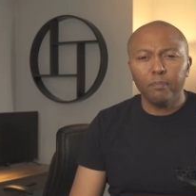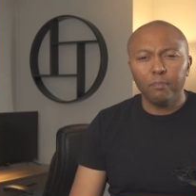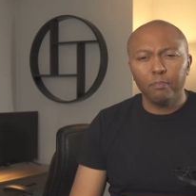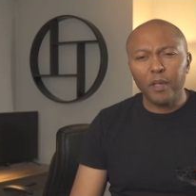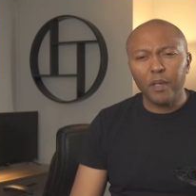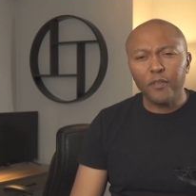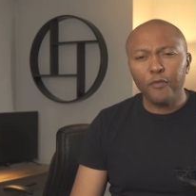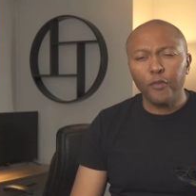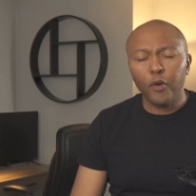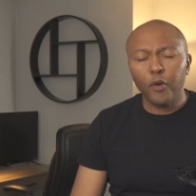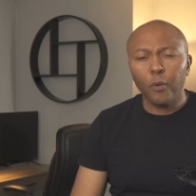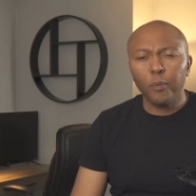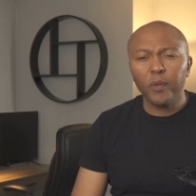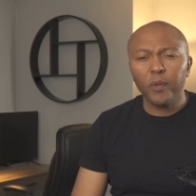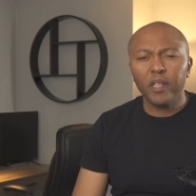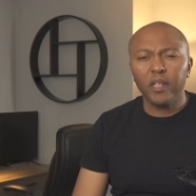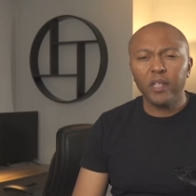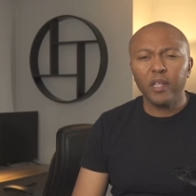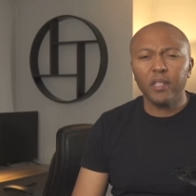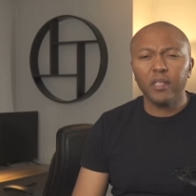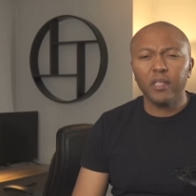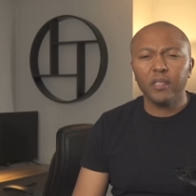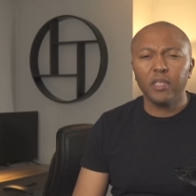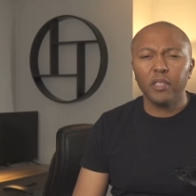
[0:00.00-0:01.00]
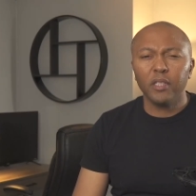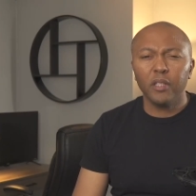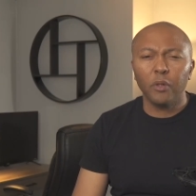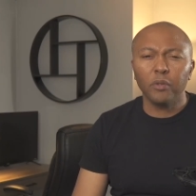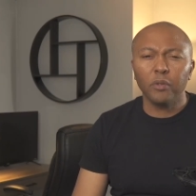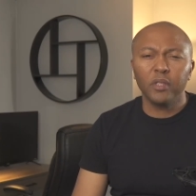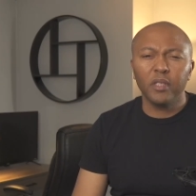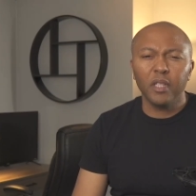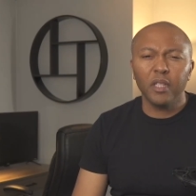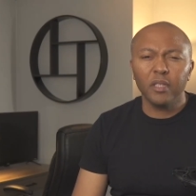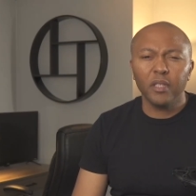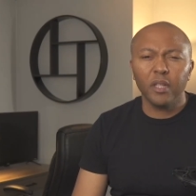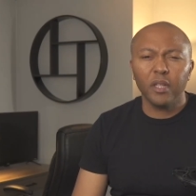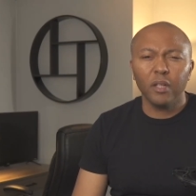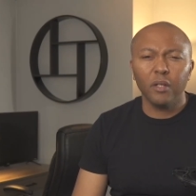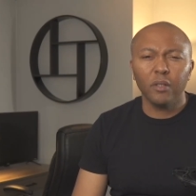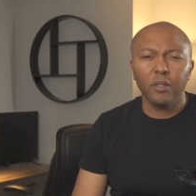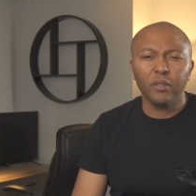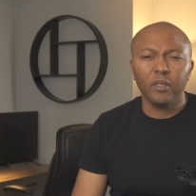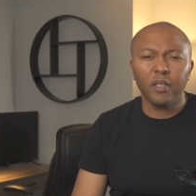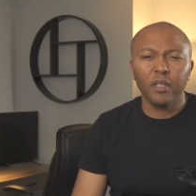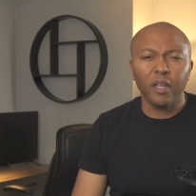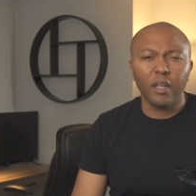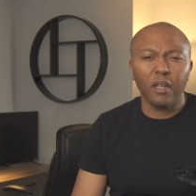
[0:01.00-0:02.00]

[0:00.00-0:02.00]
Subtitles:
before we get into those details,